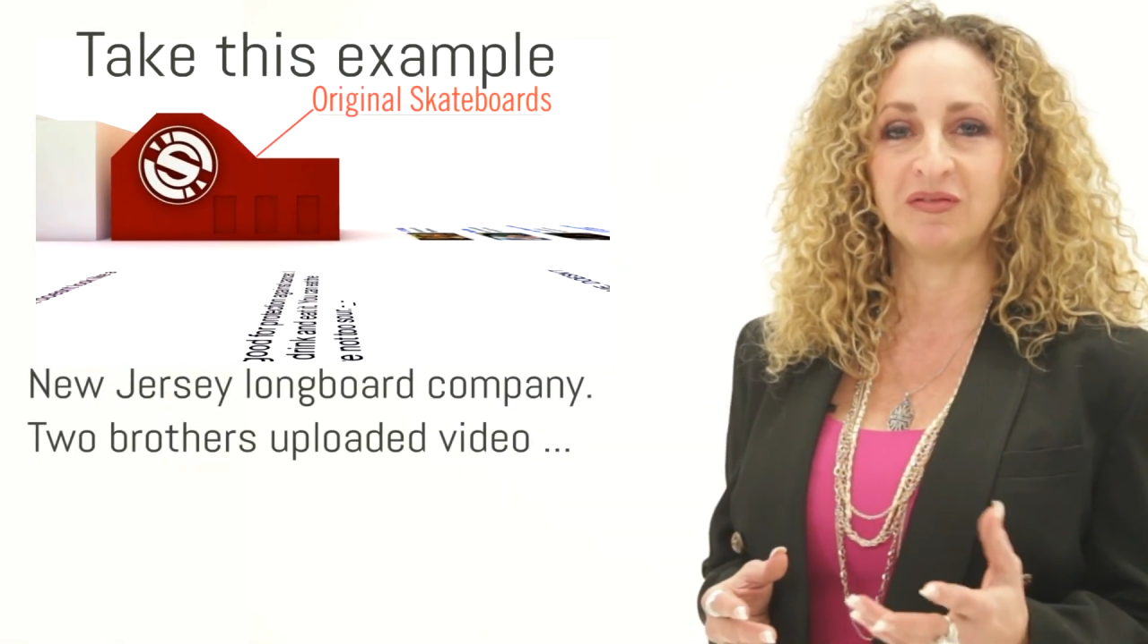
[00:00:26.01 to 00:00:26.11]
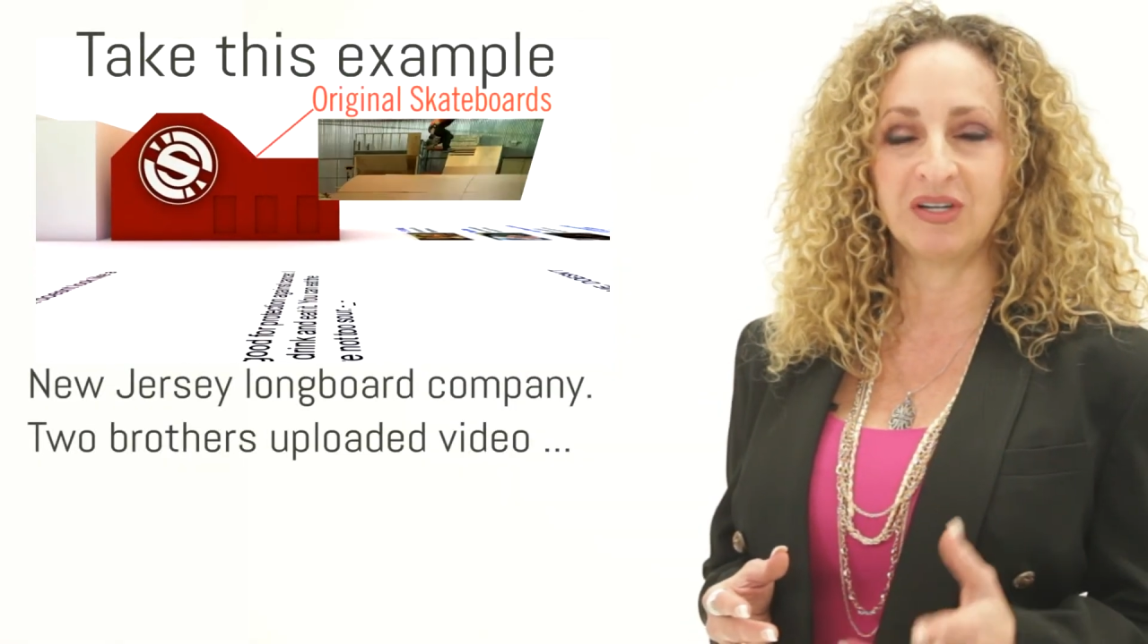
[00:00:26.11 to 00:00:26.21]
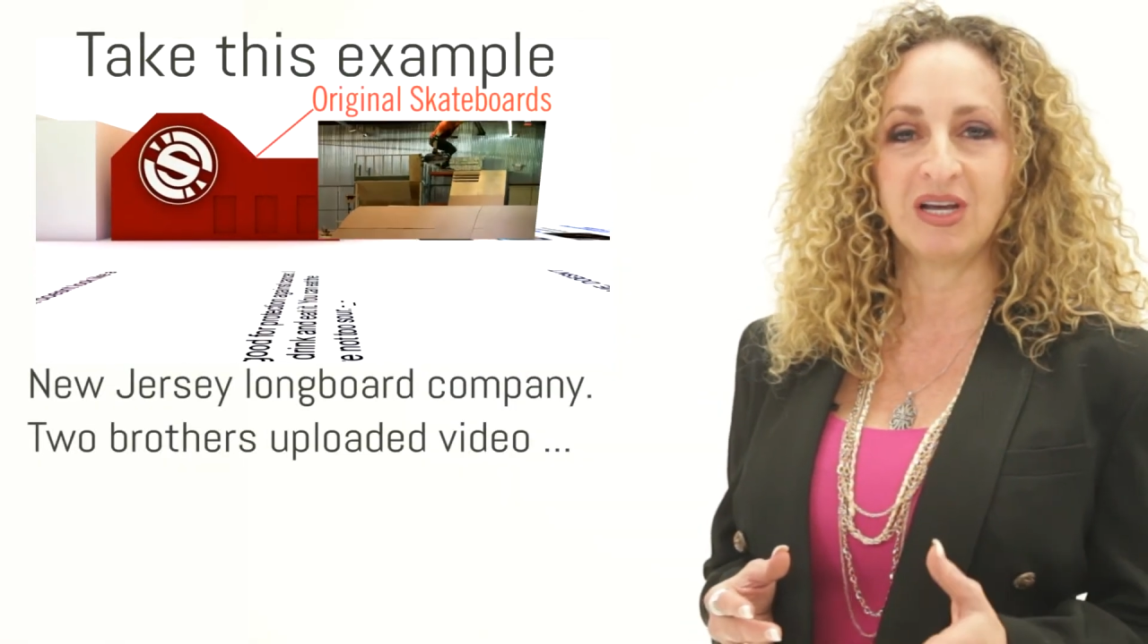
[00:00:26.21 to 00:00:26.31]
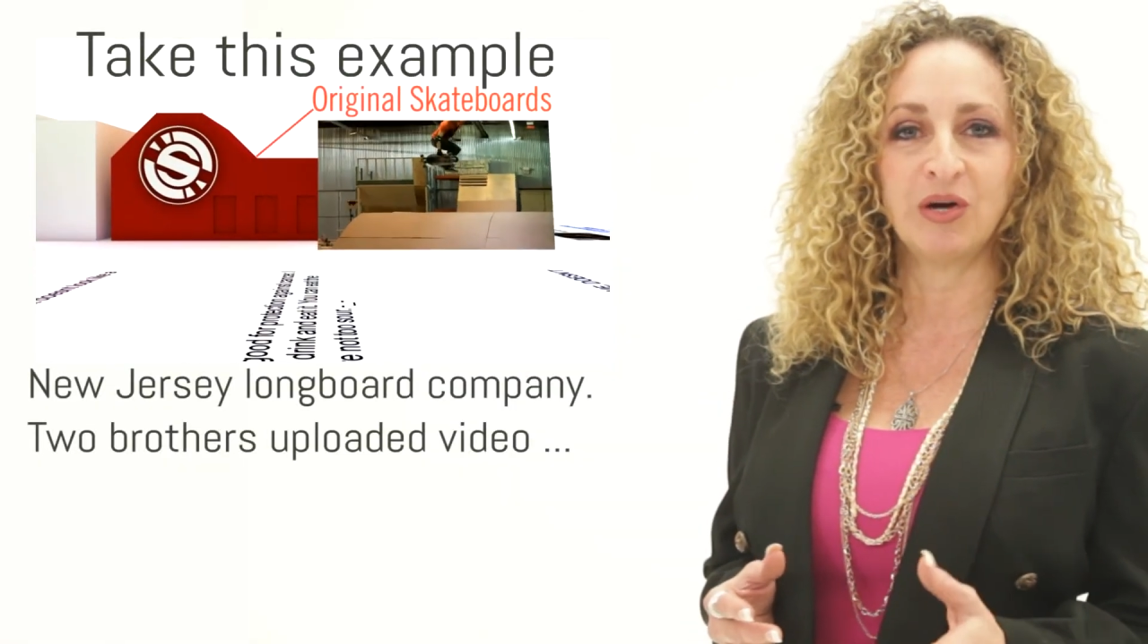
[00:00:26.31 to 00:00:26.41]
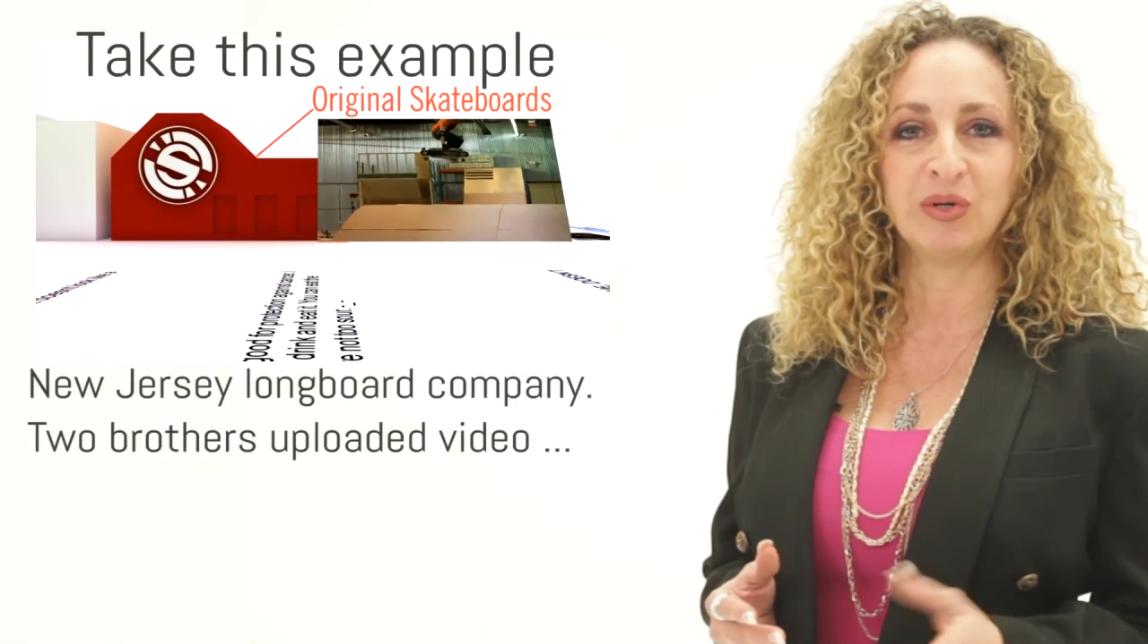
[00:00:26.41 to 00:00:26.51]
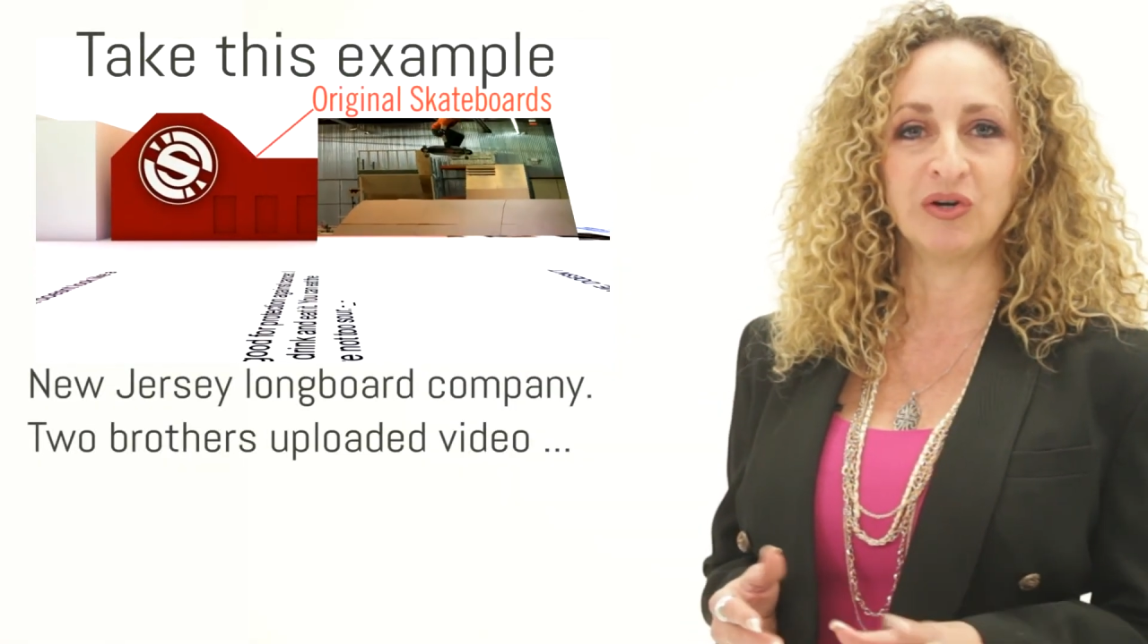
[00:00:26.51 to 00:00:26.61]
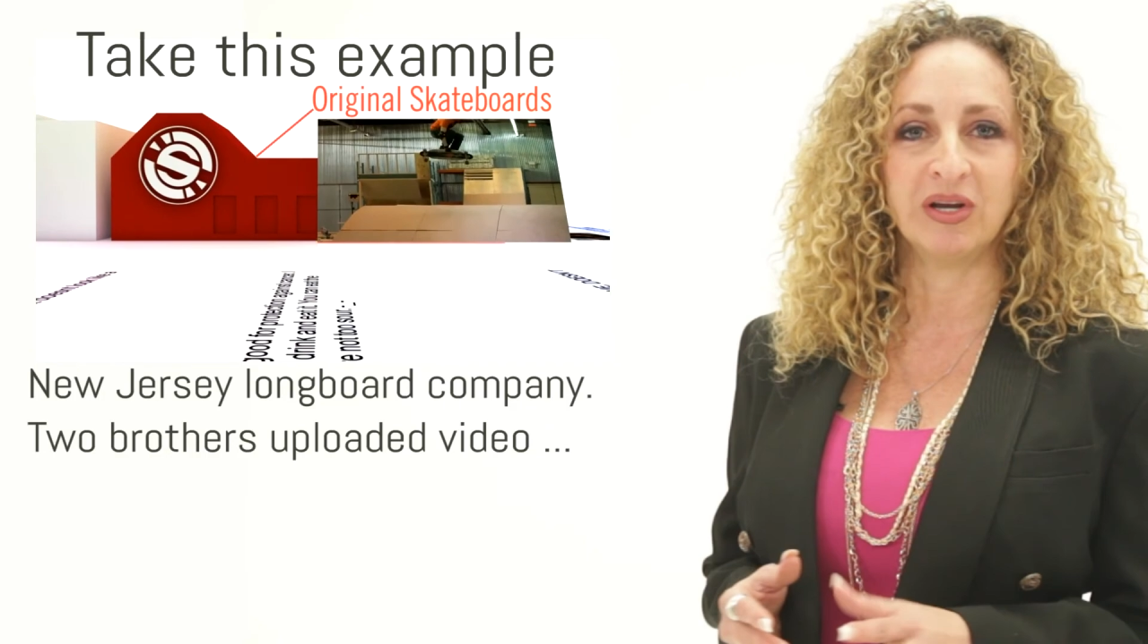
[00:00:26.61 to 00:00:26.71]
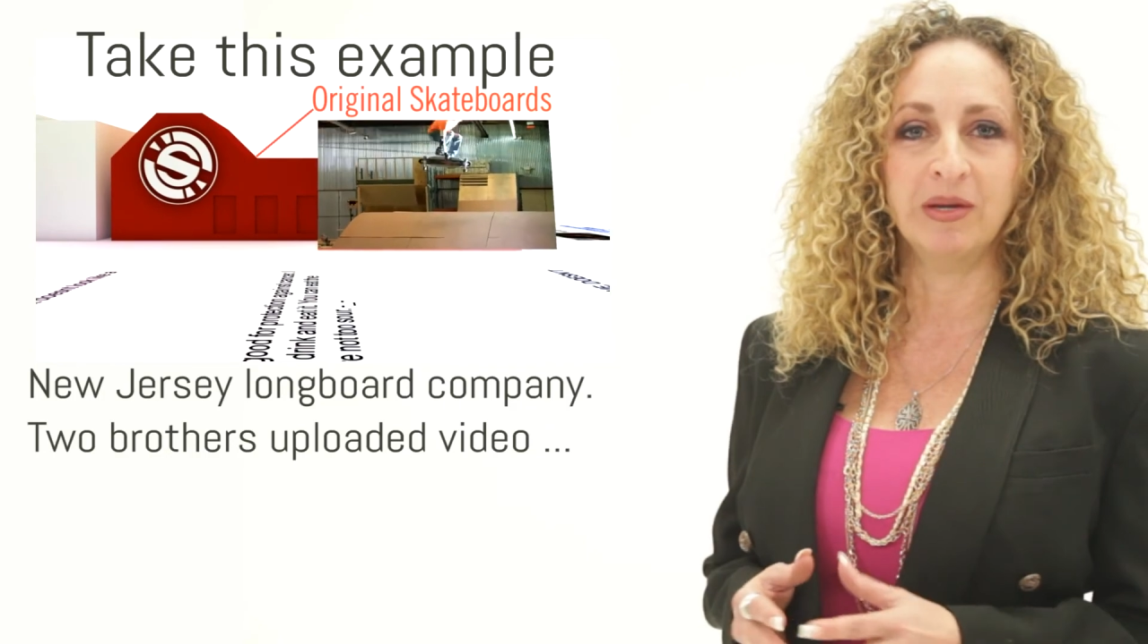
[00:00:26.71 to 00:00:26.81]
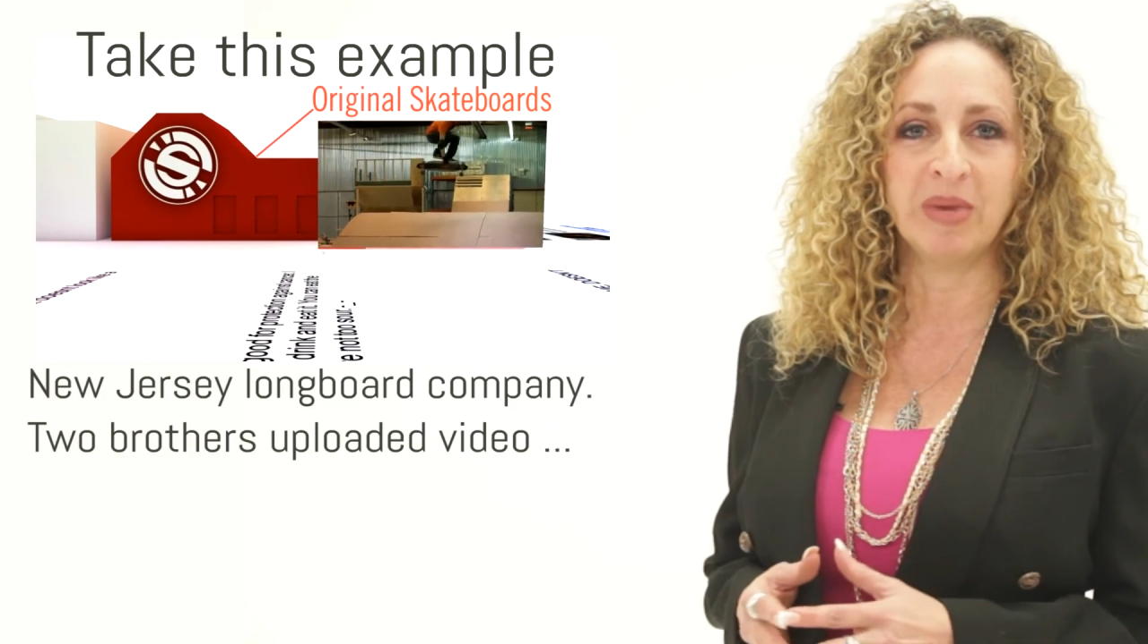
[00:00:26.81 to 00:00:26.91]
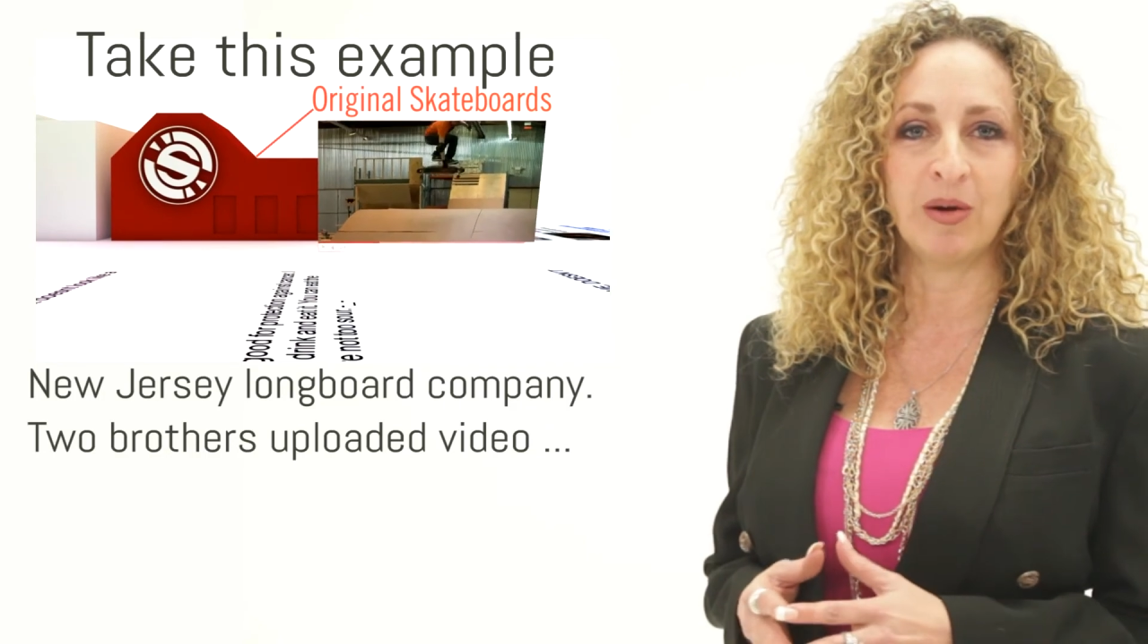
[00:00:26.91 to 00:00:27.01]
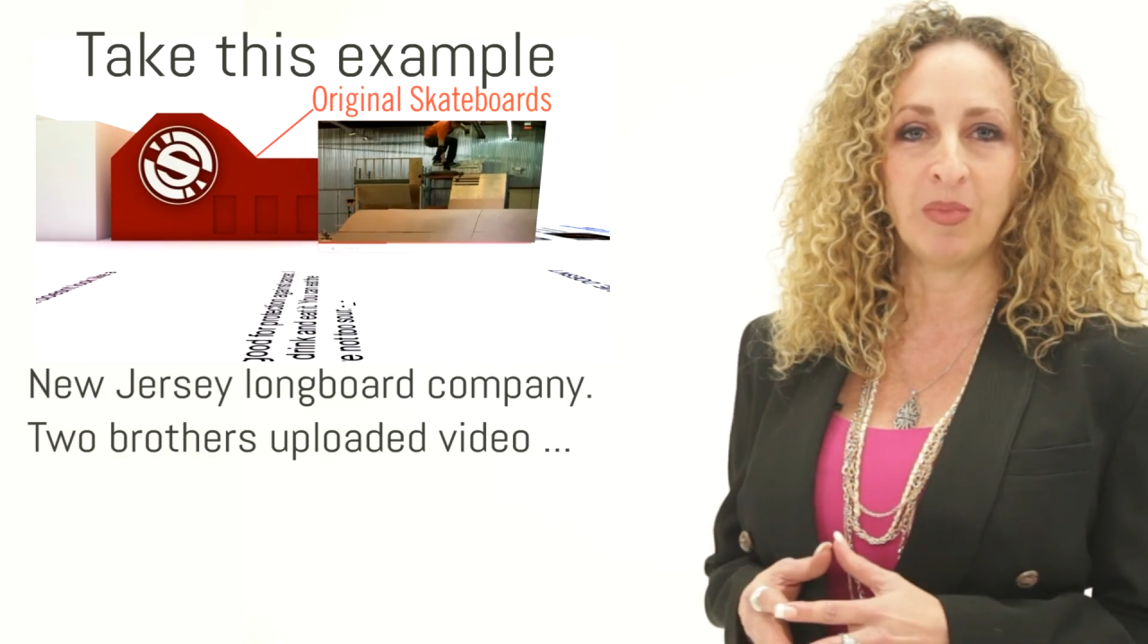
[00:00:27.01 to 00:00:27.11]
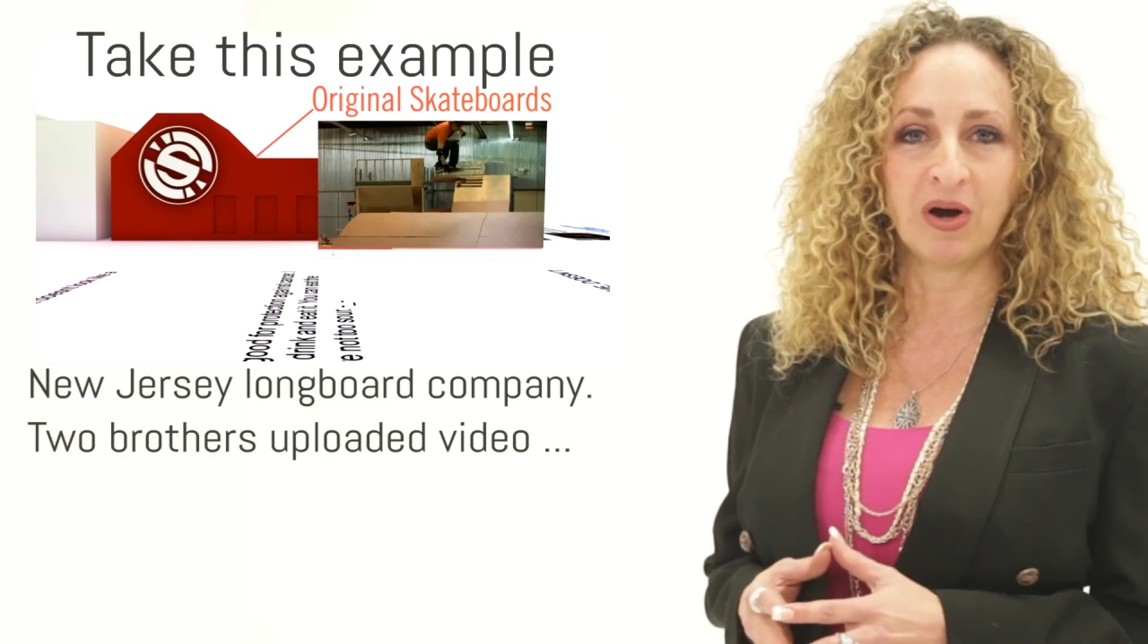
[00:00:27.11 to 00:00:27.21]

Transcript: video in your email